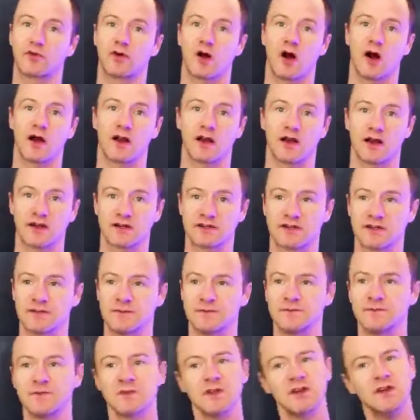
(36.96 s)
product.
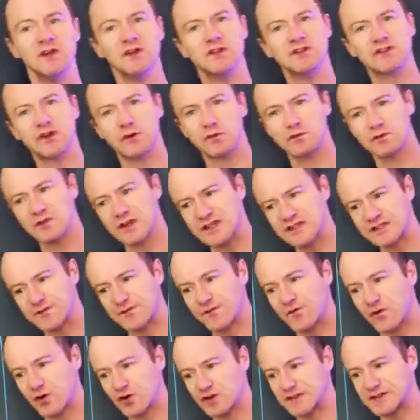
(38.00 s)
So let's
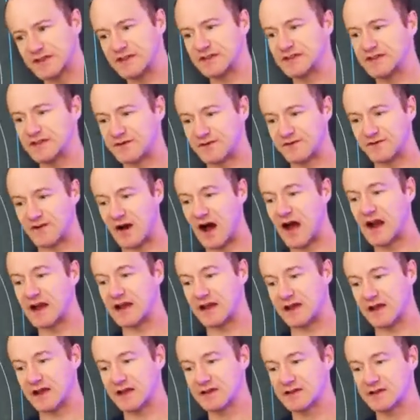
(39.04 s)
first define
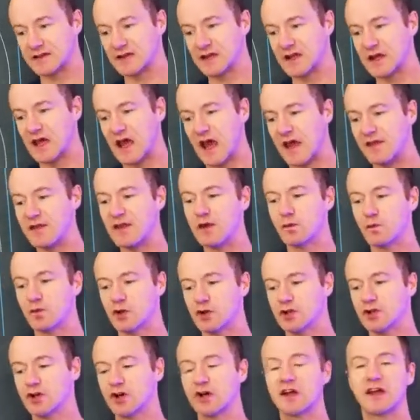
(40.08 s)
it, and then
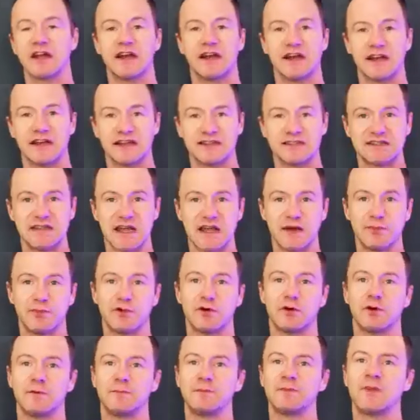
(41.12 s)
we'll look at an
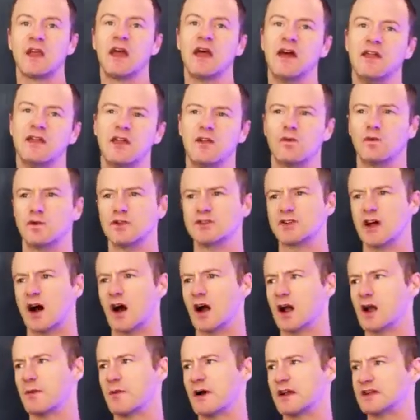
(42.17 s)
example, and then we'll
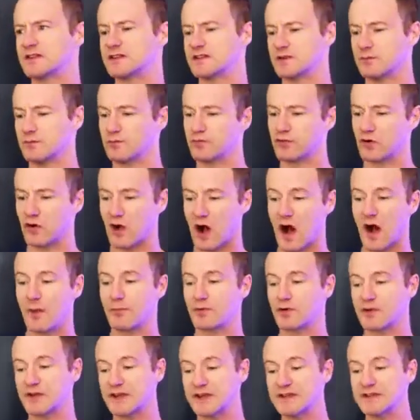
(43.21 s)
talk about some
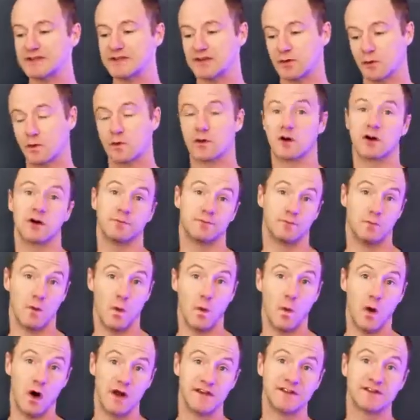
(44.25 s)
properties or
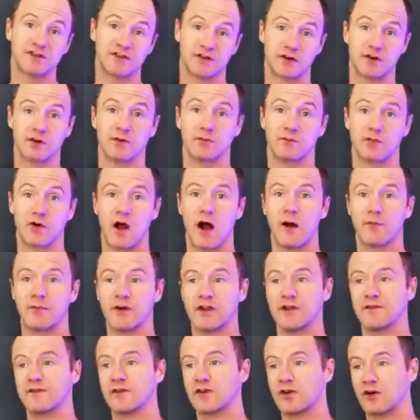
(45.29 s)
one certain
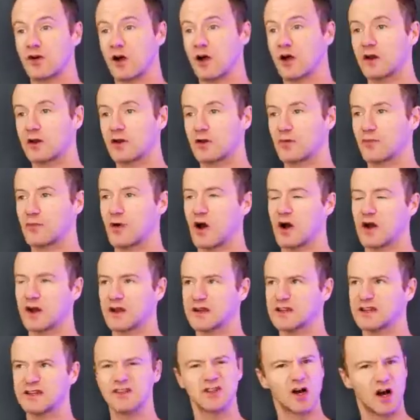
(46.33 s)
property of the Kronecker
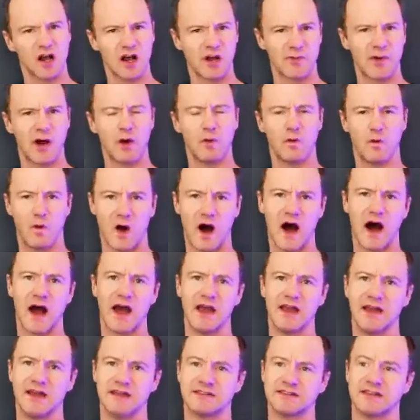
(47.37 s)
product and talk about
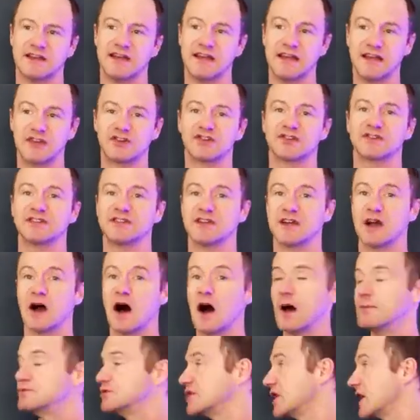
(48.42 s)
why it's an interesting
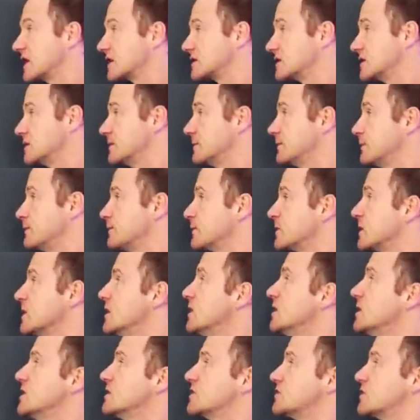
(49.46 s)
object.
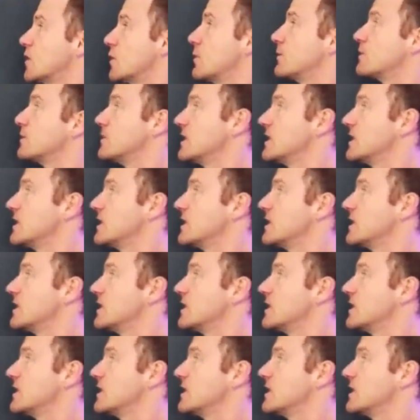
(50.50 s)
So